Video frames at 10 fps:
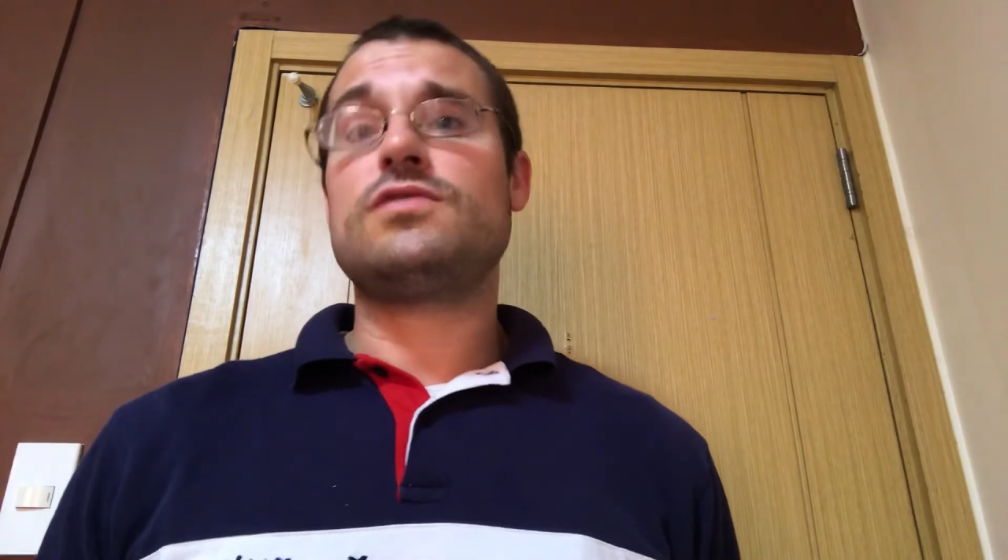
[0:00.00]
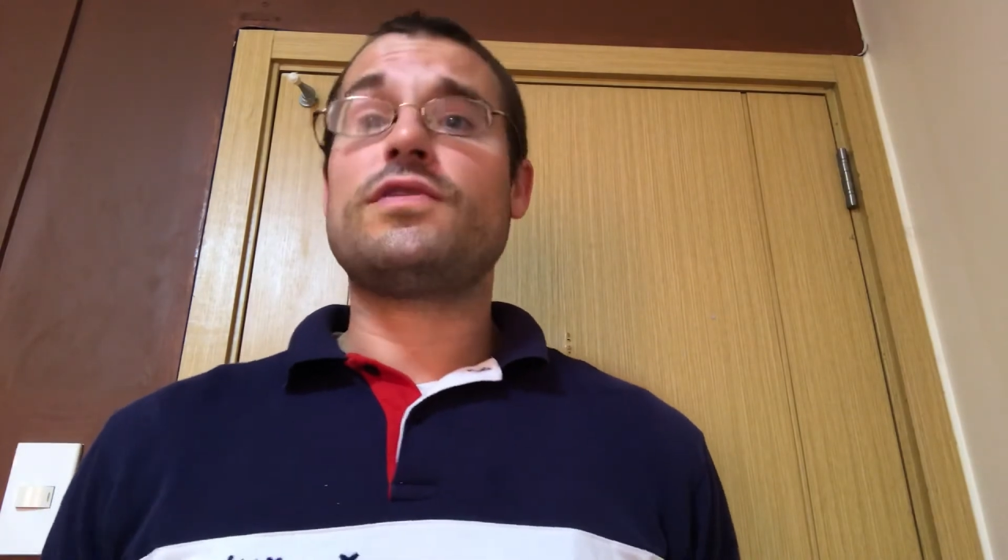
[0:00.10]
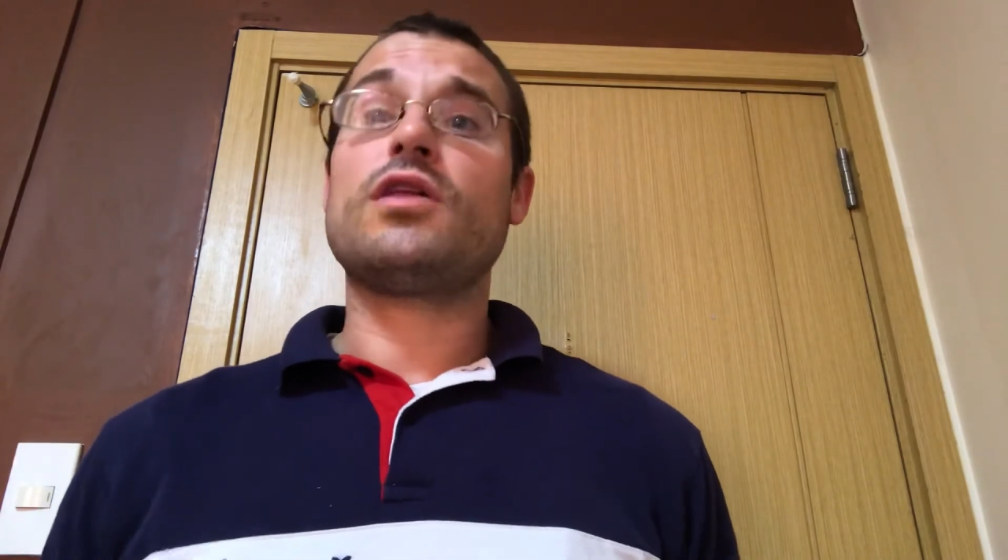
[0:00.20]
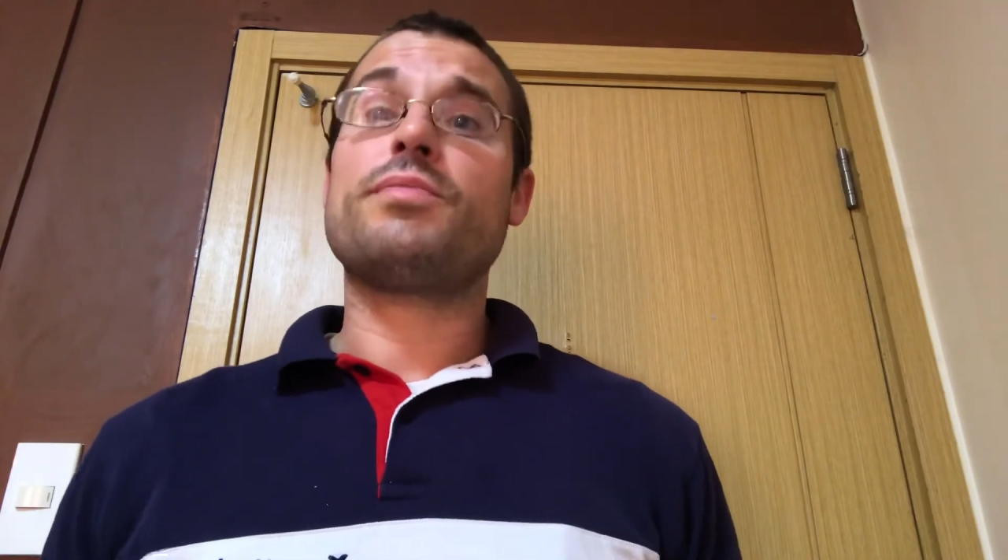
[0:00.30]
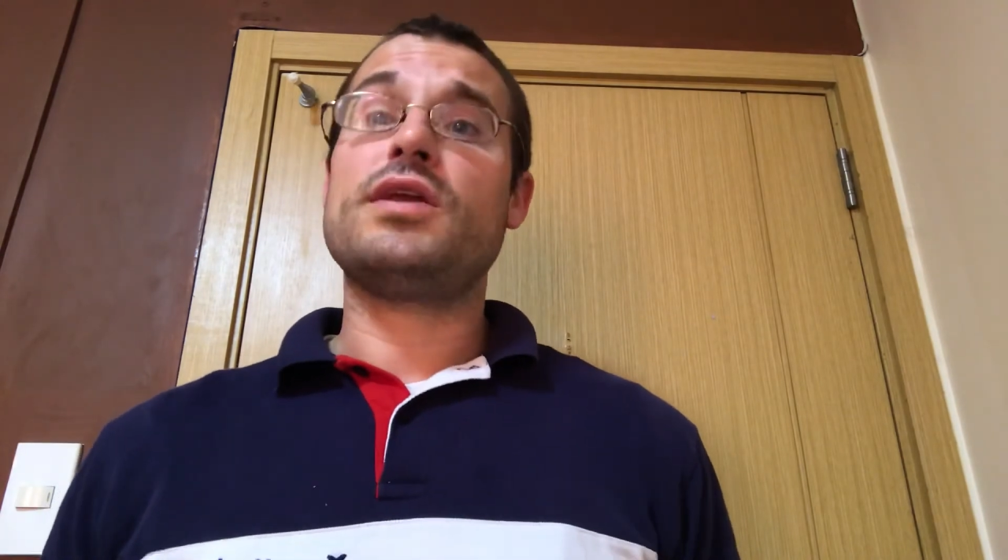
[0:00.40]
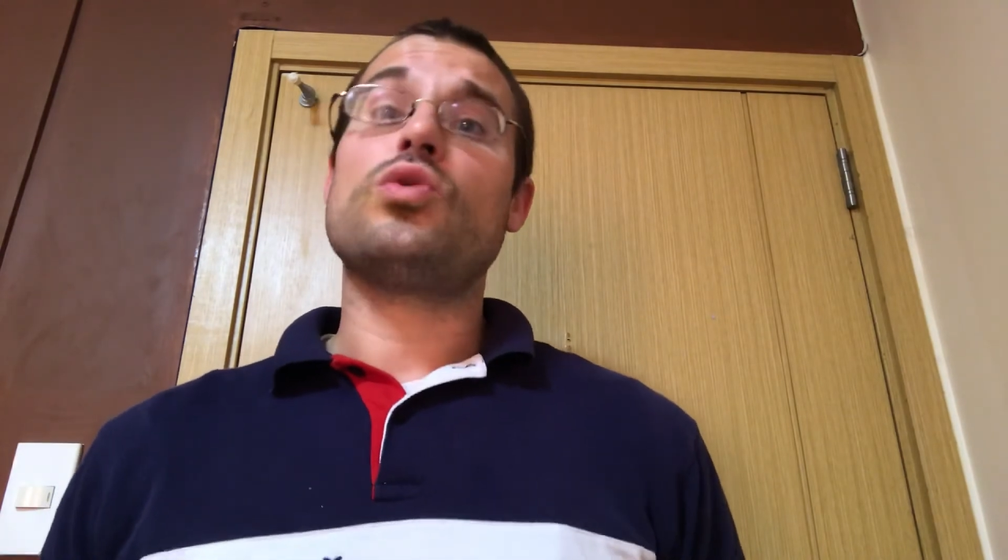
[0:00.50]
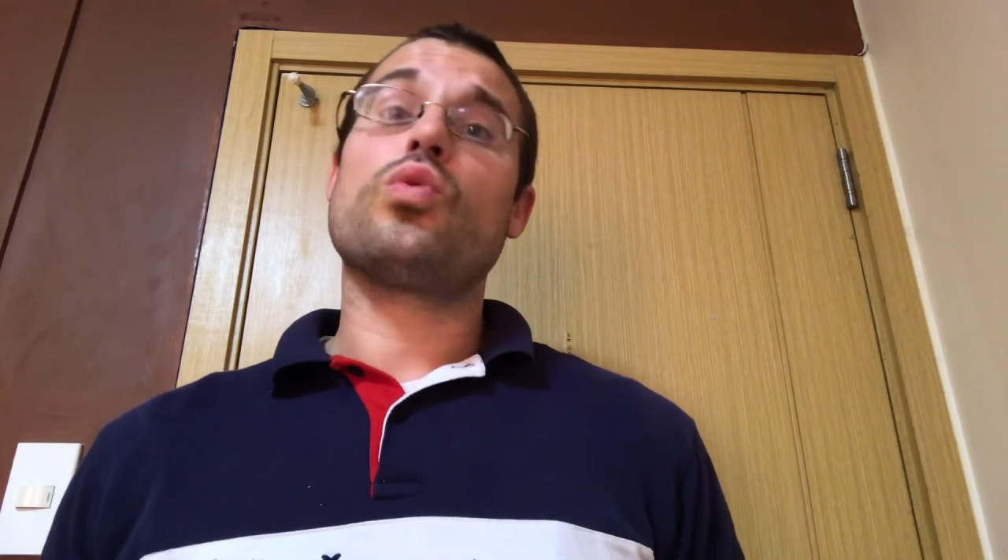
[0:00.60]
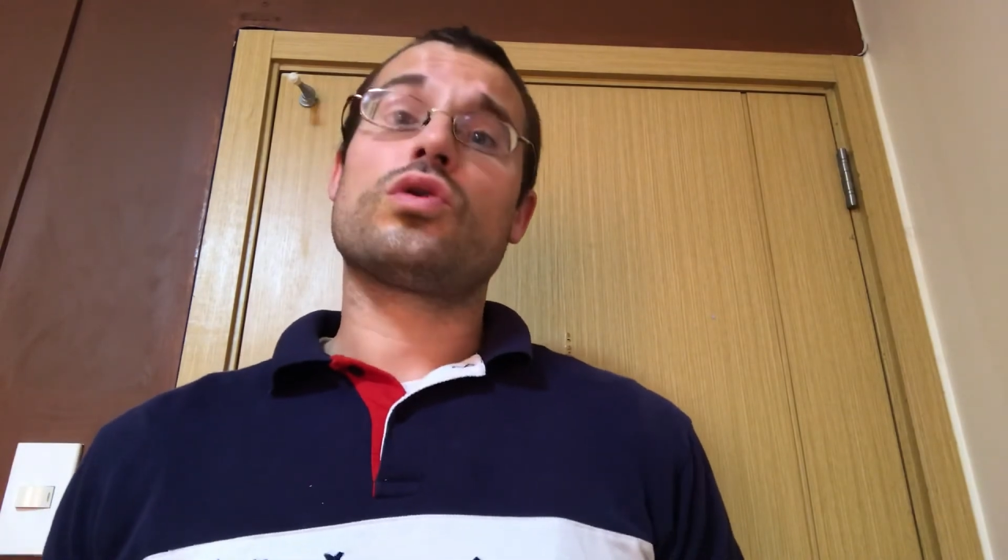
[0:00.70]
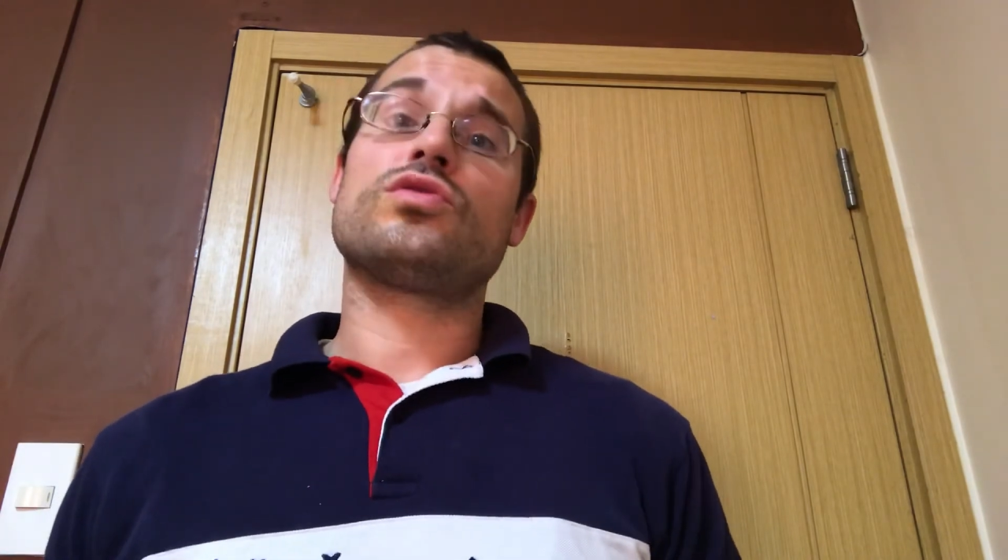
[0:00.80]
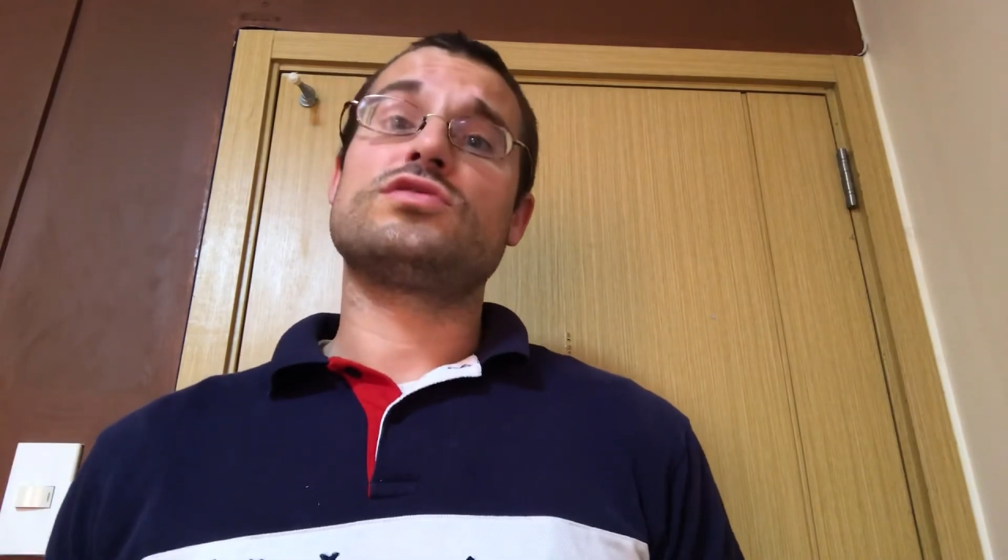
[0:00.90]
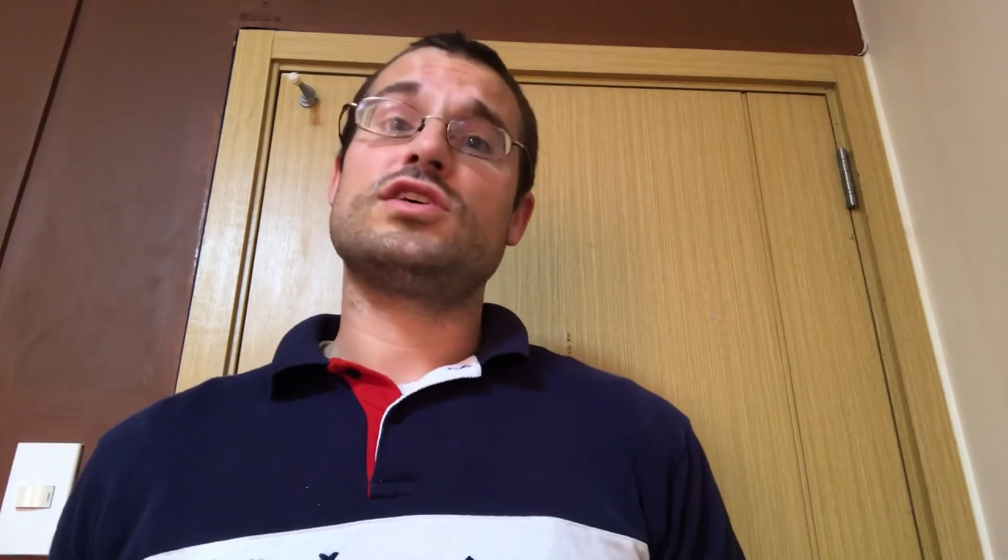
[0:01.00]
Filipino workers